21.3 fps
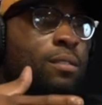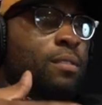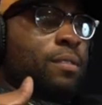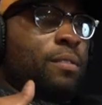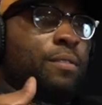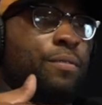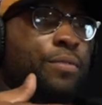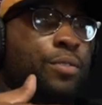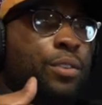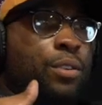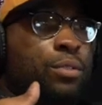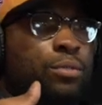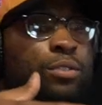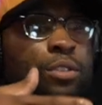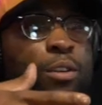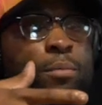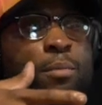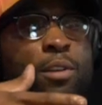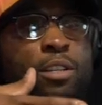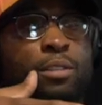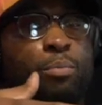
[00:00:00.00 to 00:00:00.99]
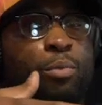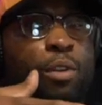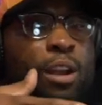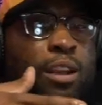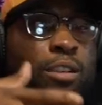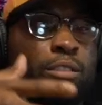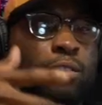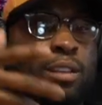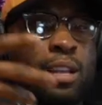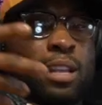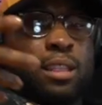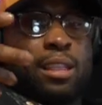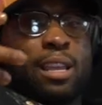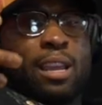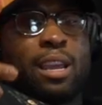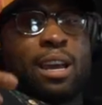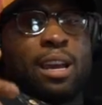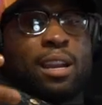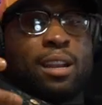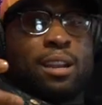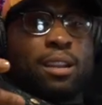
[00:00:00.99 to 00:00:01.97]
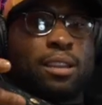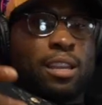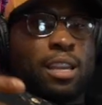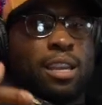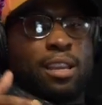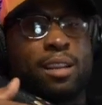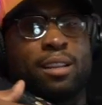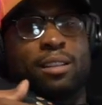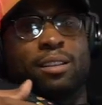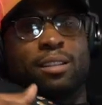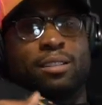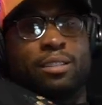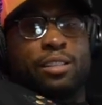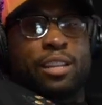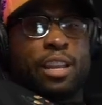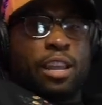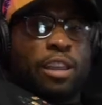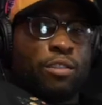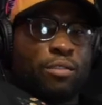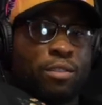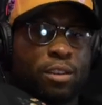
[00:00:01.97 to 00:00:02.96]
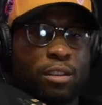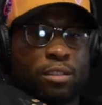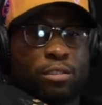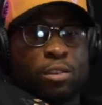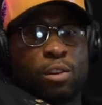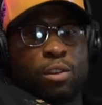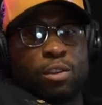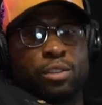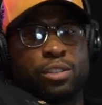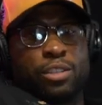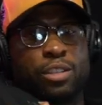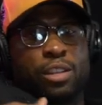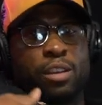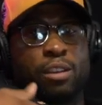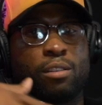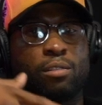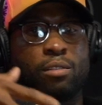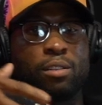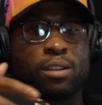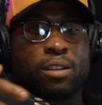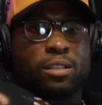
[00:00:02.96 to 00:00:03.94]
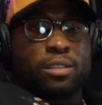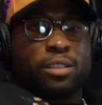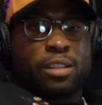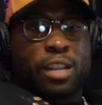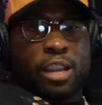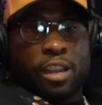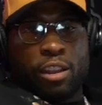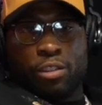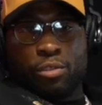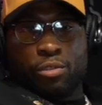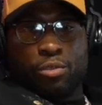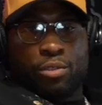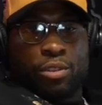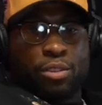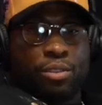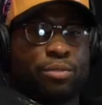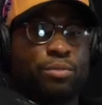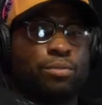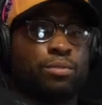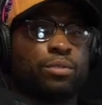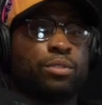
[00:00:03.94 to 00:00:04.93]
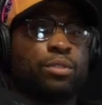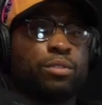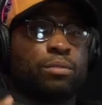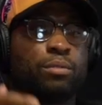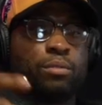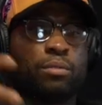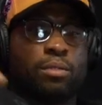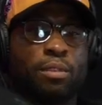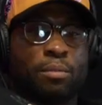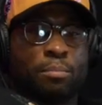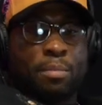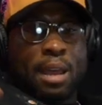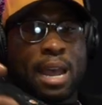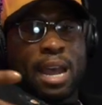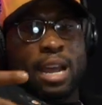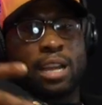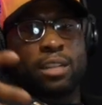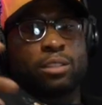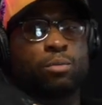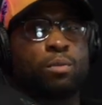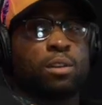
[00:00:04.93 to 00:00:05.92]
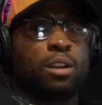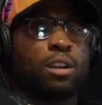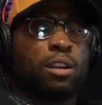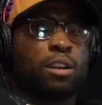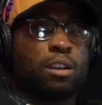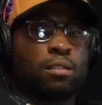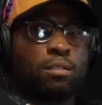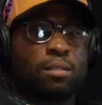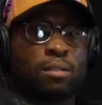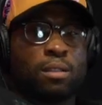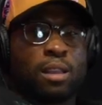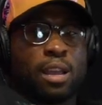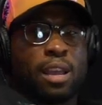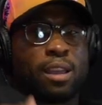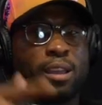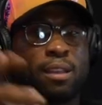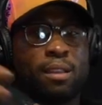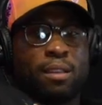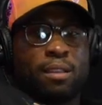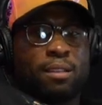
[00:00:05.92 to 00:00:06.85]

feel so much pressure that they gotta continue to talk shit or continue to to to bash one another. Like